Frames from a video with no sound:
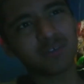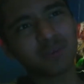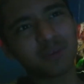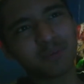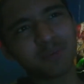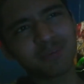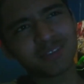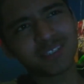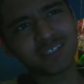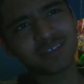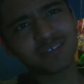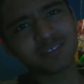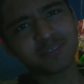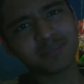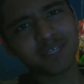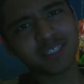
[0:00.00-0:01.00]
know why people said it
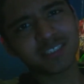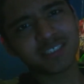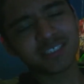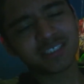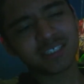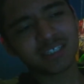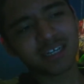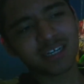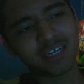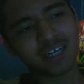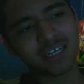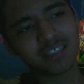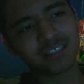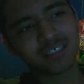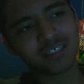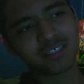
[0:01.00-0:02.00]
was a bad season. I
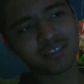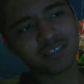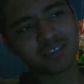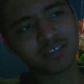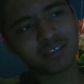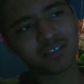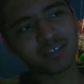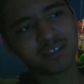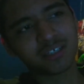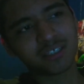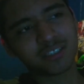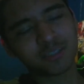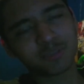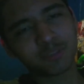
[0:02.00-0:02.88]
liked it. Alright, some